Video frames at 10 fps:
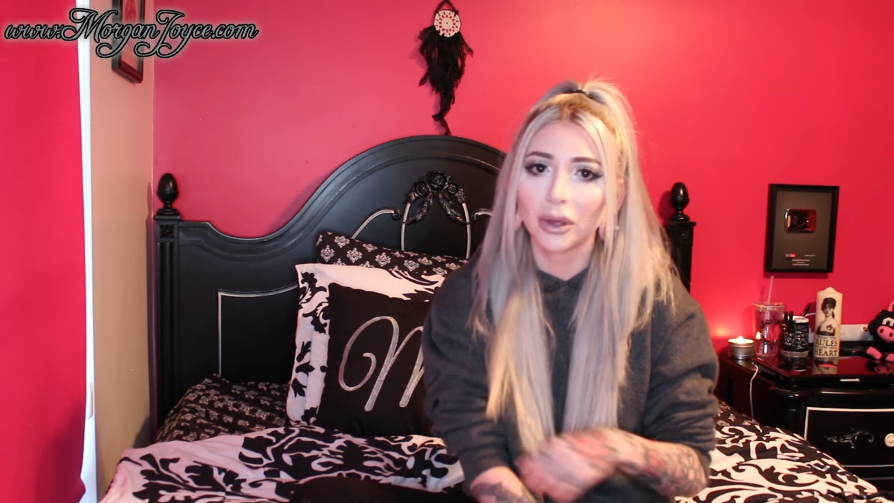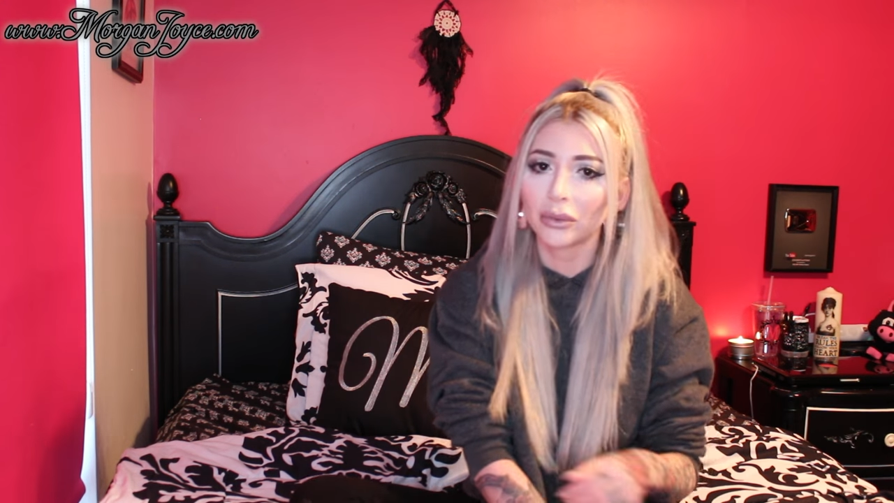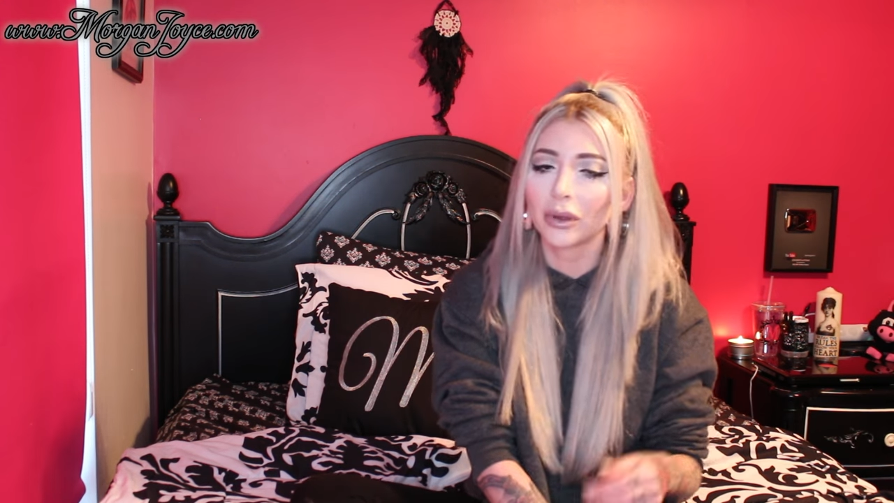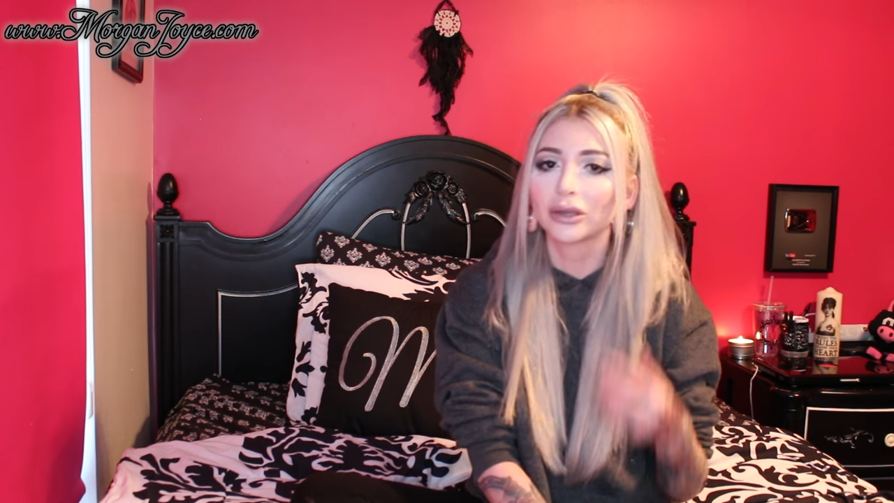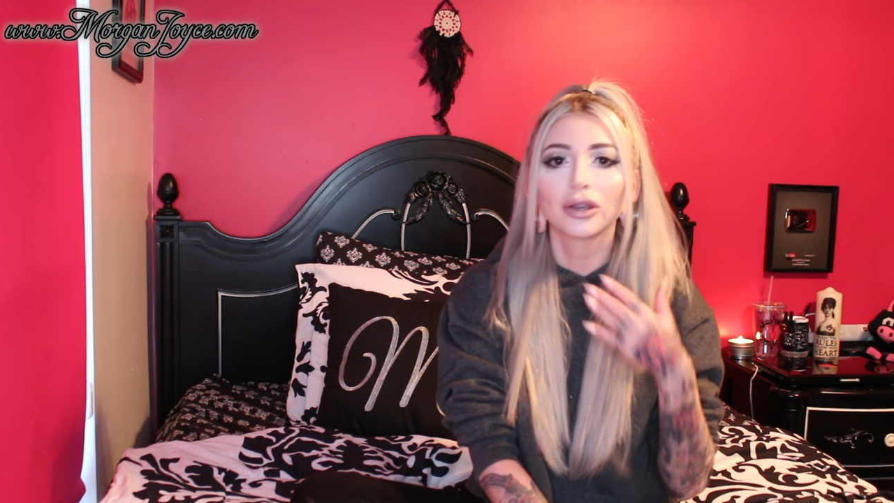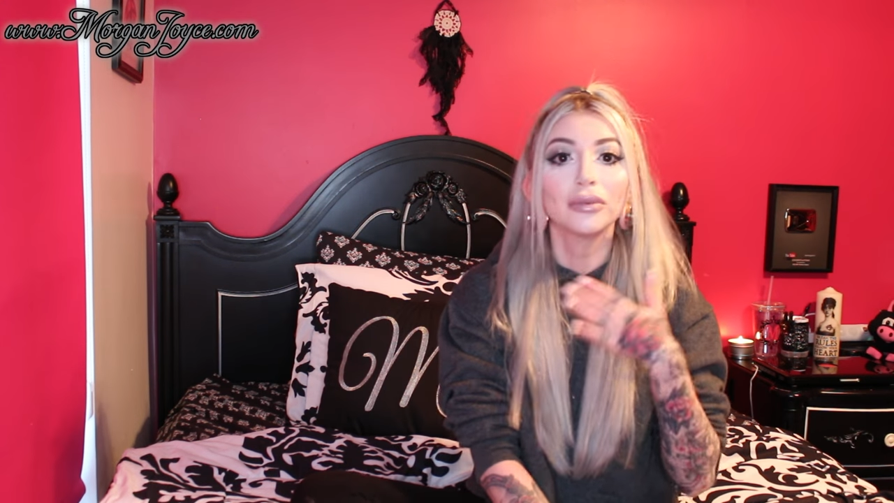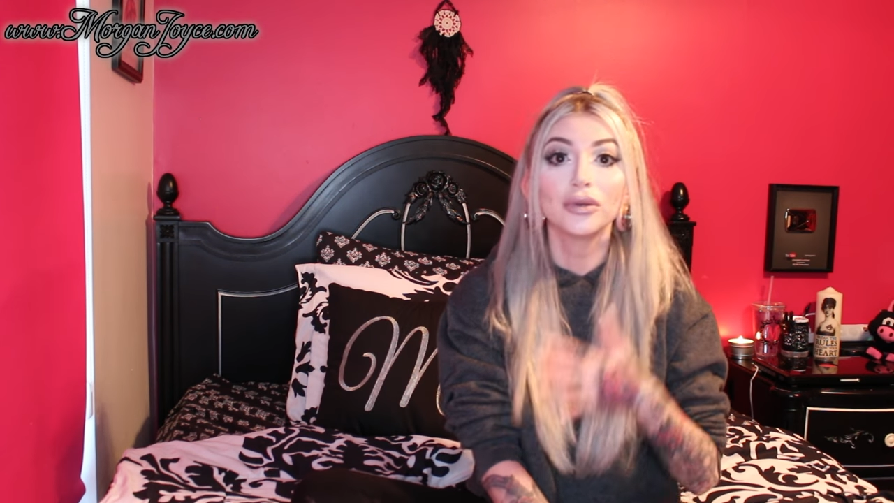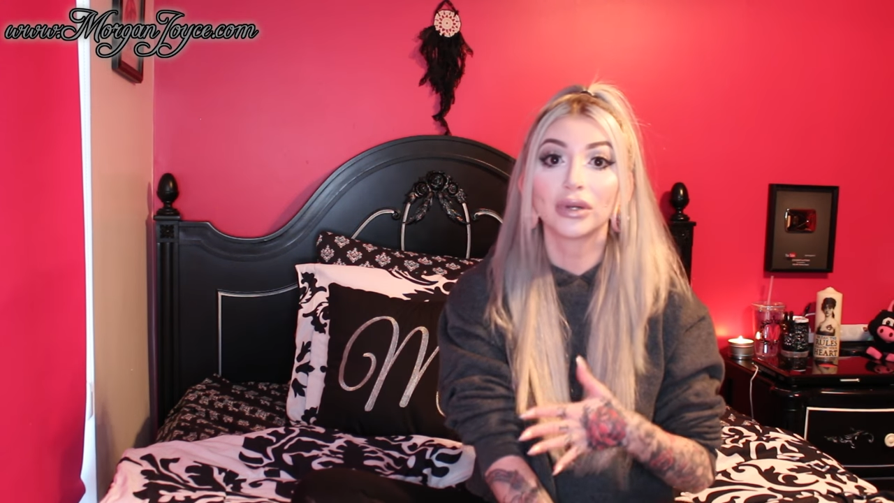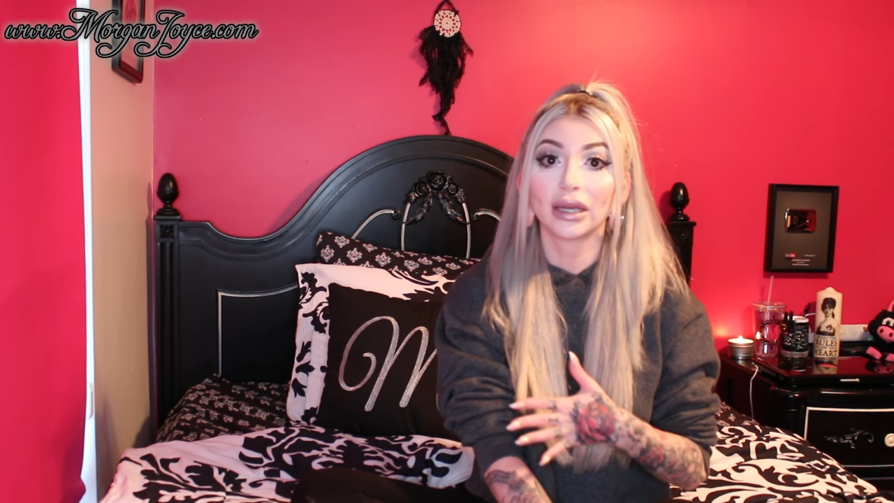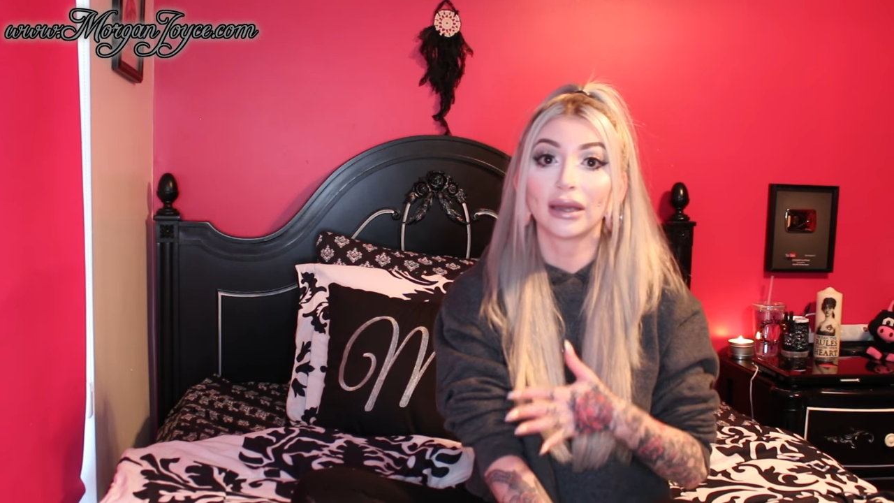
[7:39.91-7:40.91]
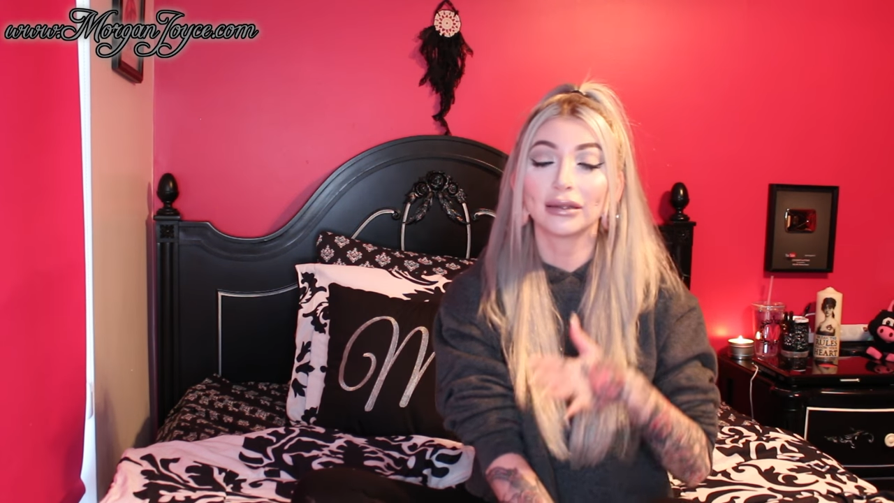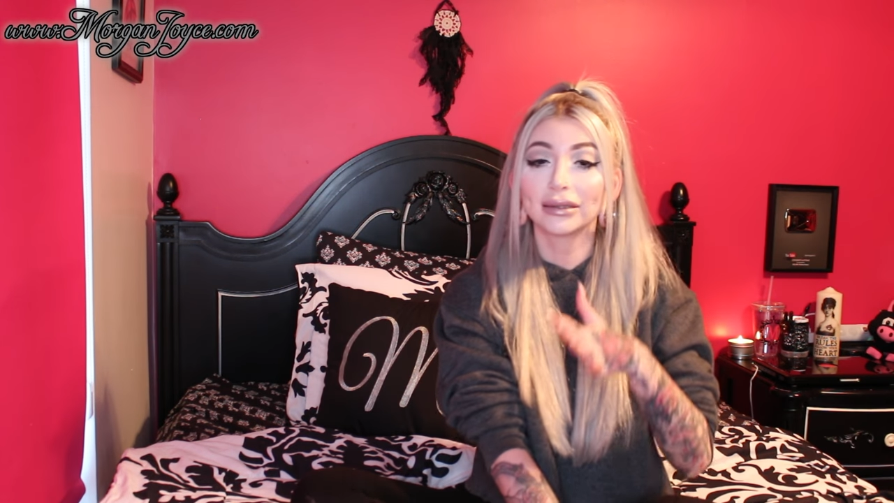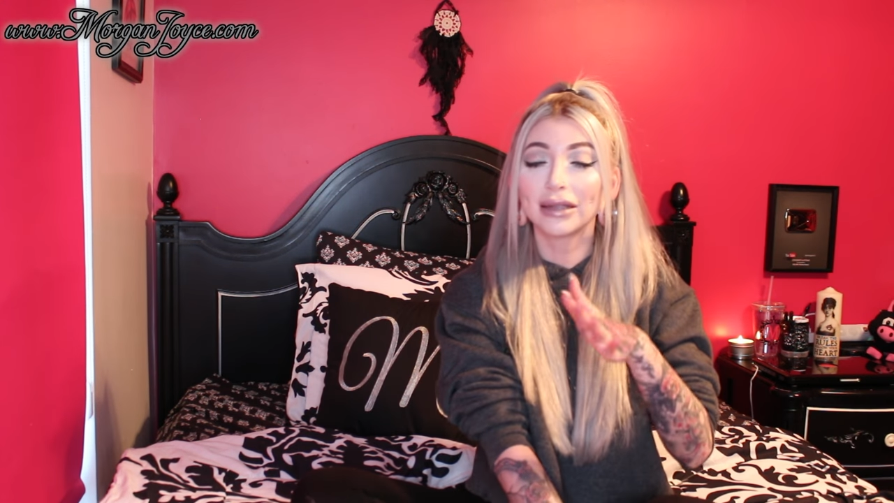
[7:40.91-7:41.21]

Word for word: Blah, blah blah. Communicate.